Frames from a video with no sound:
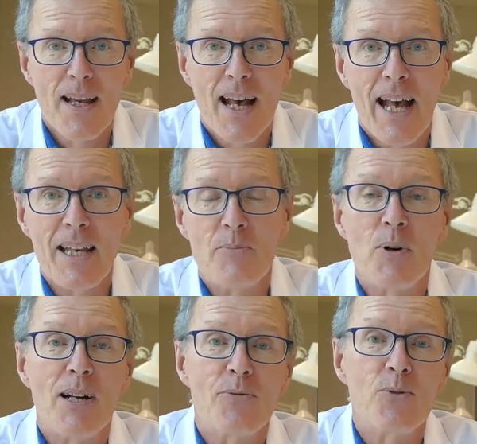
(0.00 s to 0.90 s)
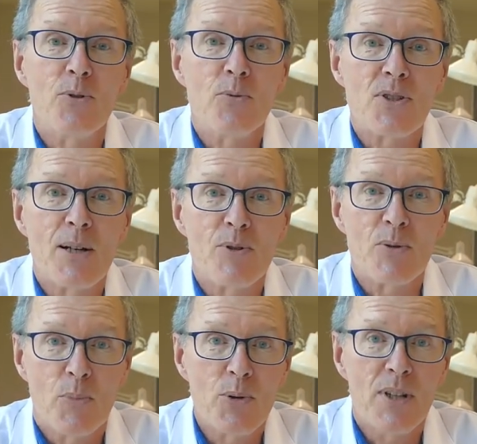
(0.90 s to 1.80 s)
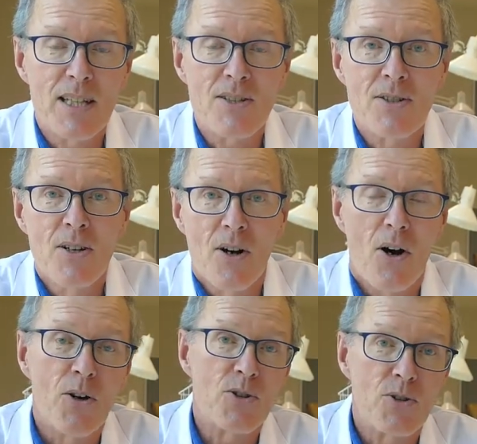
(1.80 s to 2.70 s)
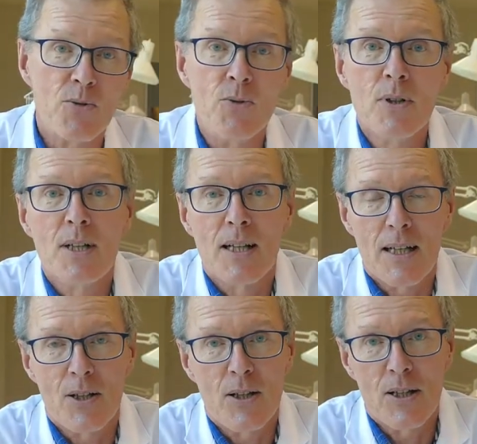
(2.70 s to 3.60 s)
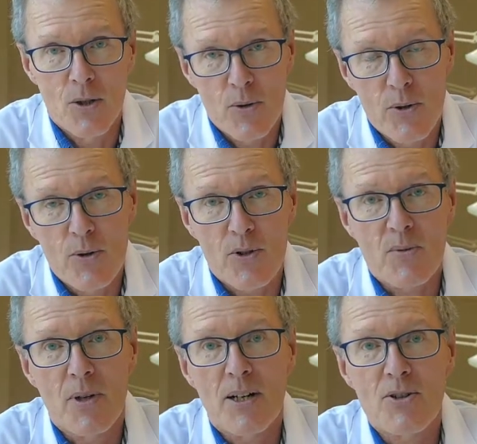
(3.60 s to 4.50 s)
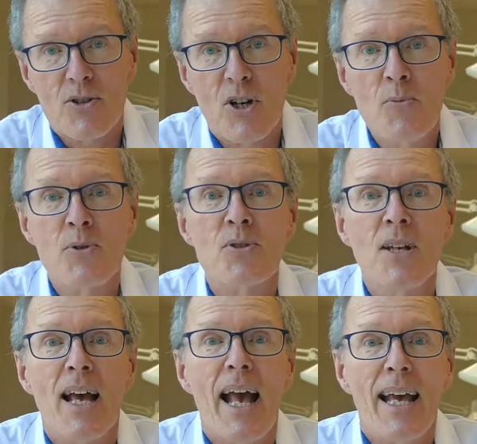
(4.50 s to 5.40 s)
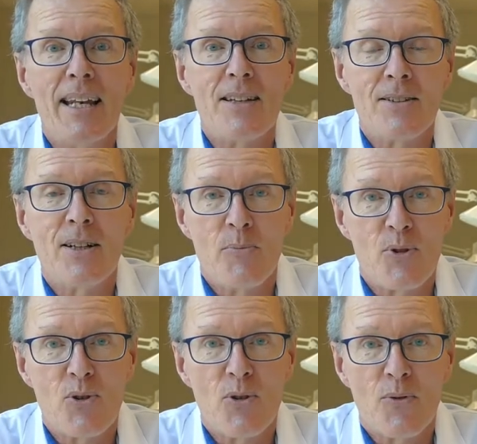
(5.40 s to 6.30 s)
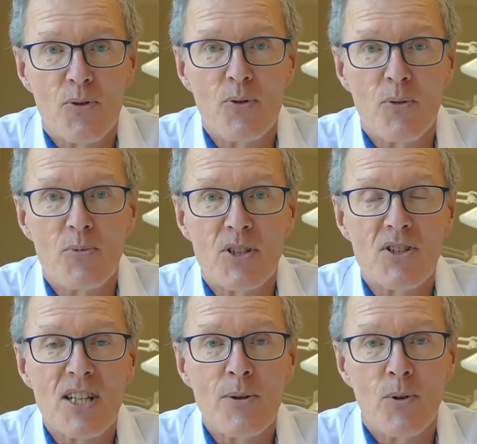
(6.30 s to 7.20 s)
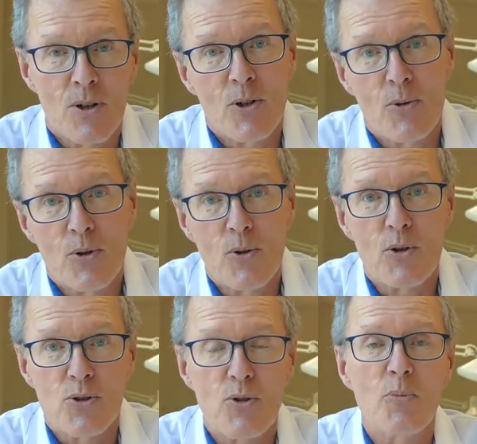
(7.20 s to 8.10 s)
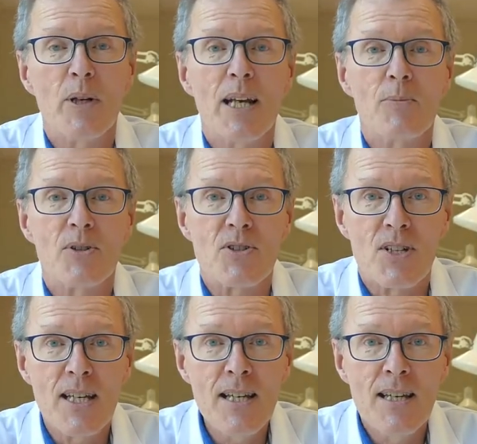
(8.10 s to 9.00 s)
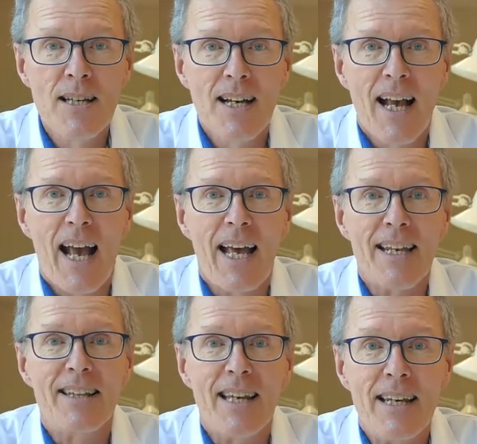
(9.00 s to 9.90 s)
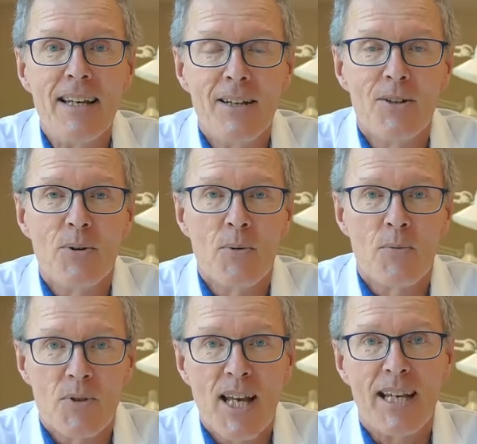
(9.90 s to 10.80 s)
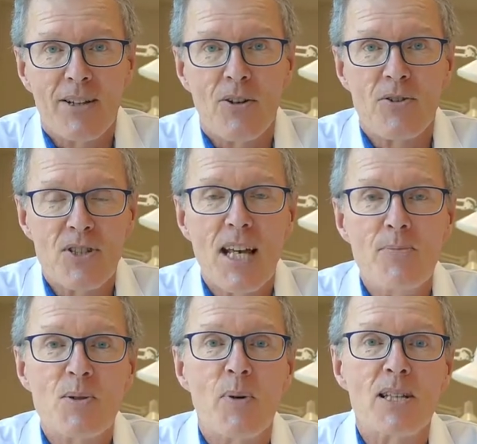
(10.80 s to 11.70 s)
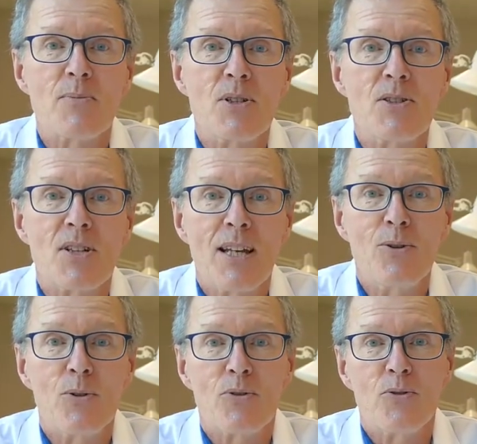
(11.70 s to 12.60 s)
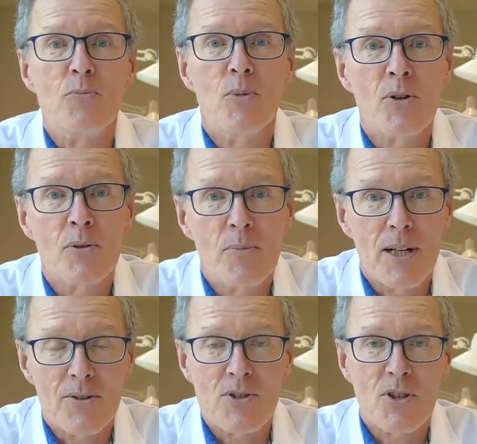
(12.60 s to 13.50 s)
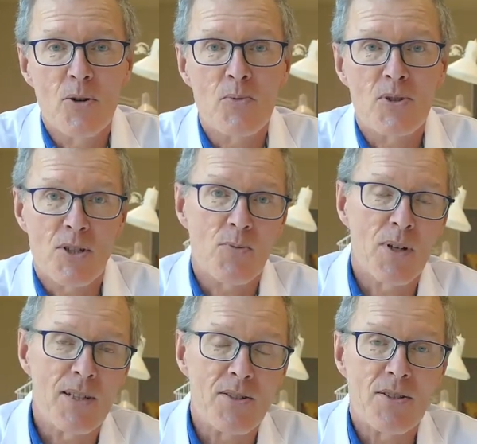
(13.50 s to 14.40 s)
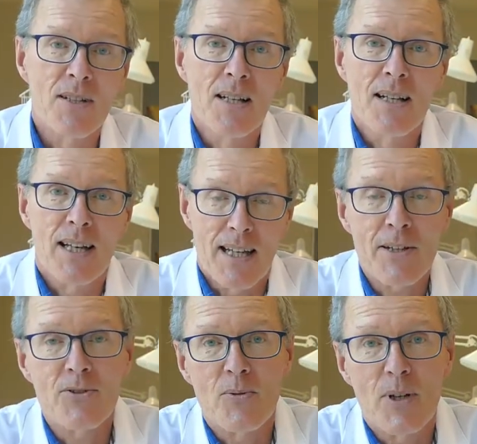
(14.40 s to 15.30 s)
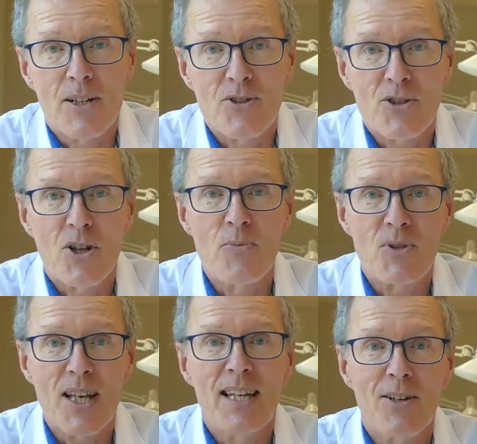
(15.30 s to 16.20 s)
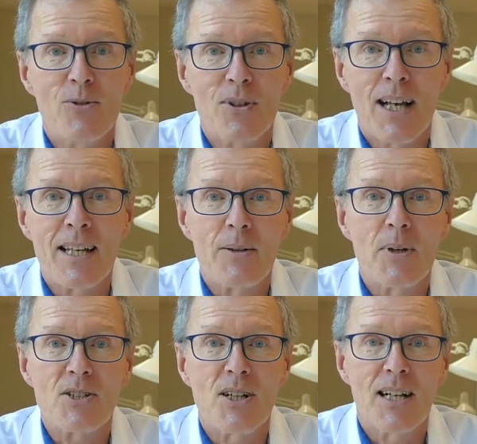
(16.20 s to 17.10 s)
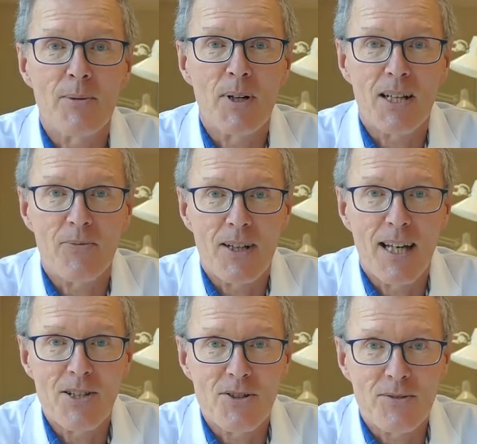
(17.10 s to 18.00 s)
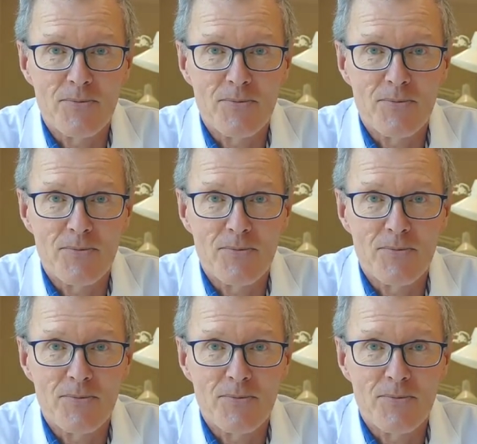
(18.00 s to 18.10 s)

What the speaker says: And Brian Ford was able to put these onto Leeuwenhoek's microscopes and observe through them to see what Leeuwenhoek should have been able to see, and then take those same specimens and look through modern microscopes as well as electron microscopes and look under much higher magnification.